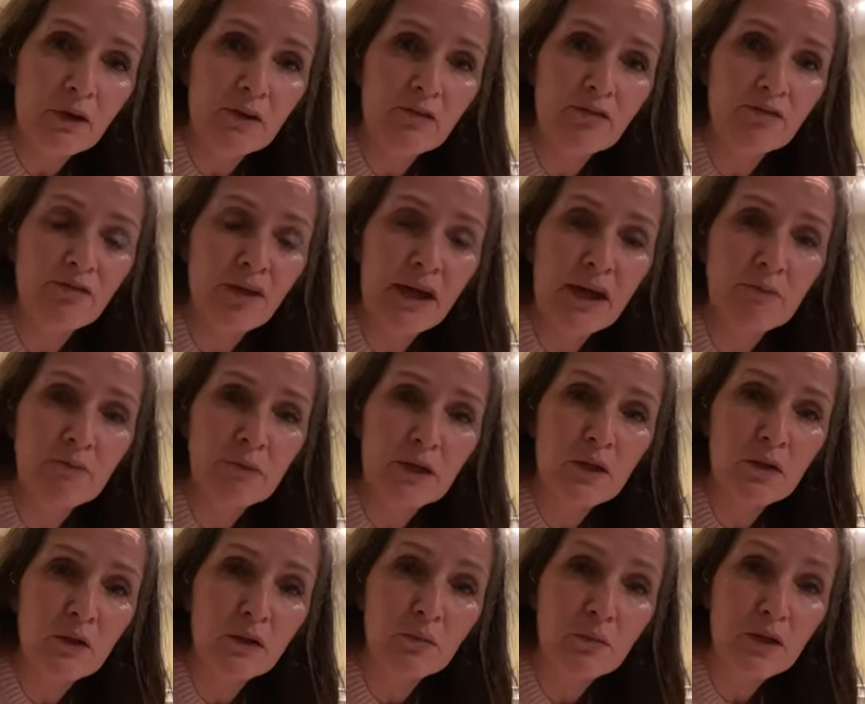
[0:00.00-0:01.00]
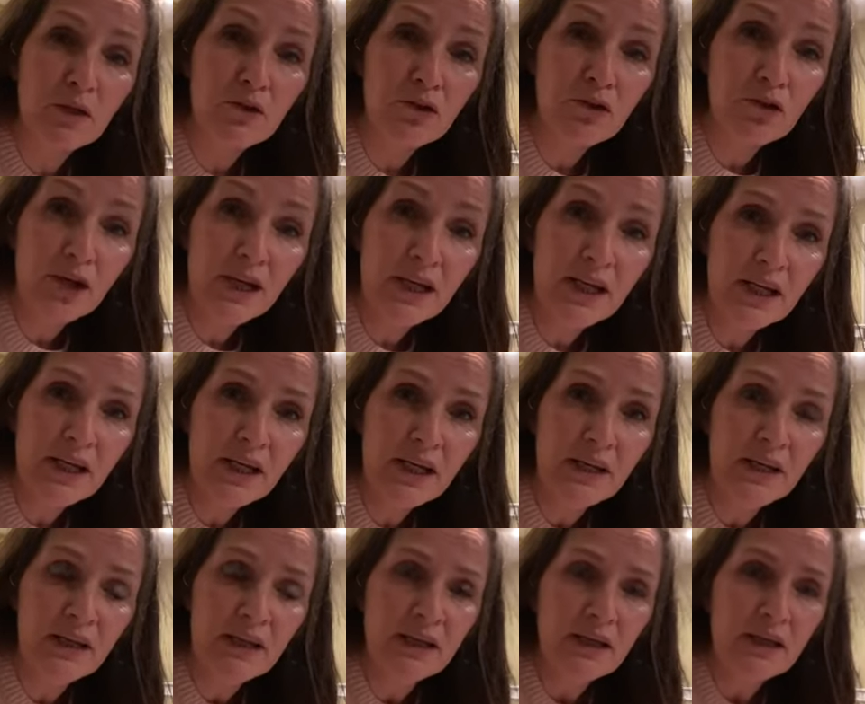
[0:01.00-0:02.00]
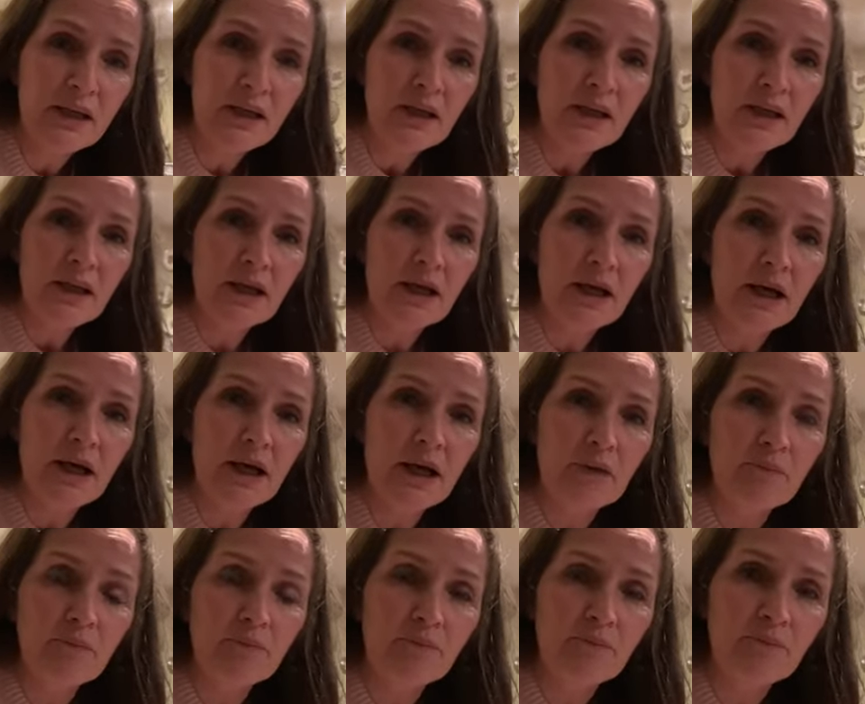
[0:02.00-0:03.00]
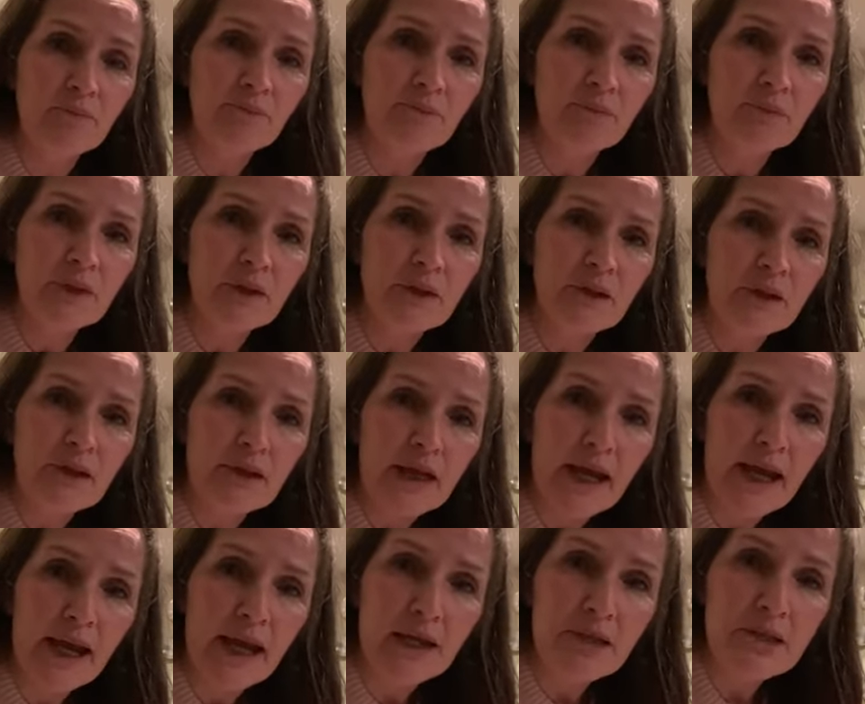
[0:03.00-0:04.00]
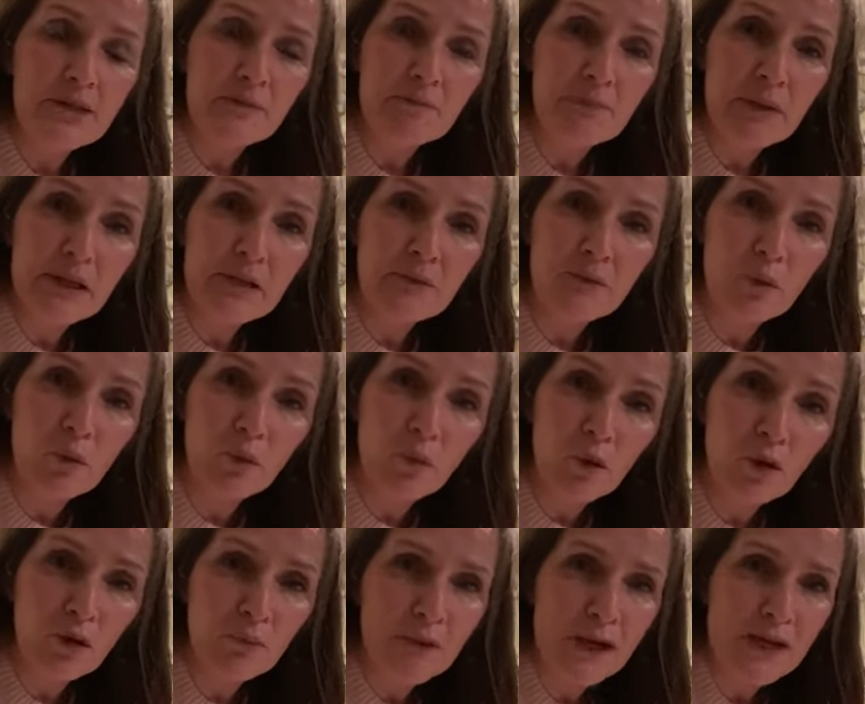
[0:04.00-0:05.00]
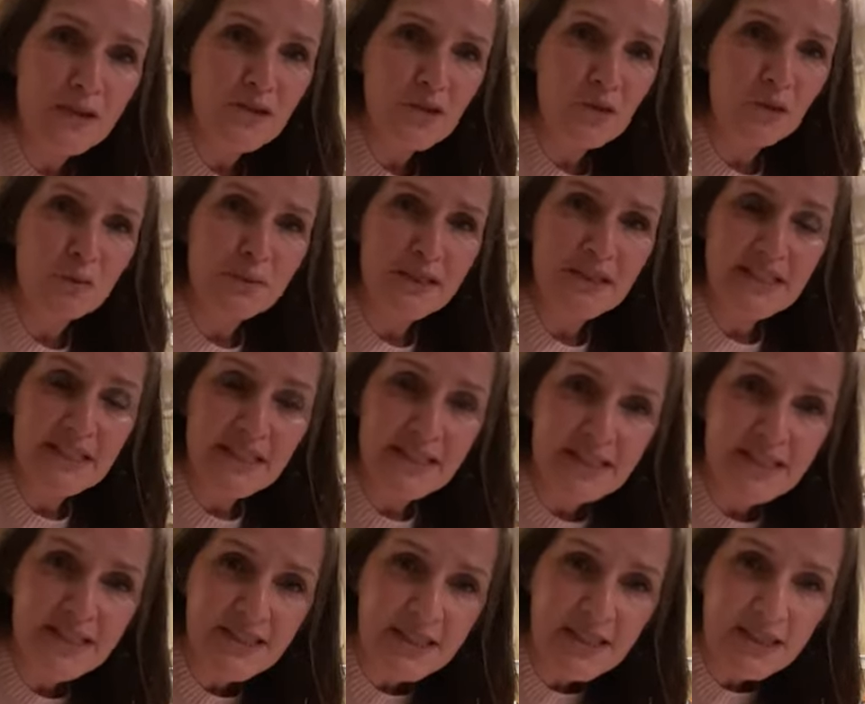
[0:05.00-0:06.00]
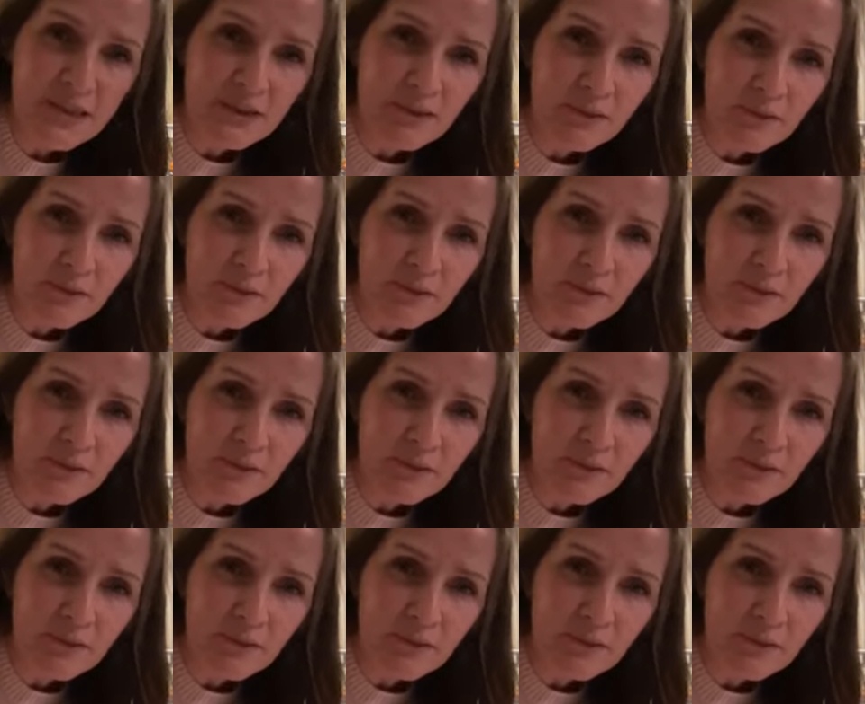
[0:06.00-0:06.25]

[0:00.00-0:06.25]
family call me Tree. And people, workmates, call me Tess.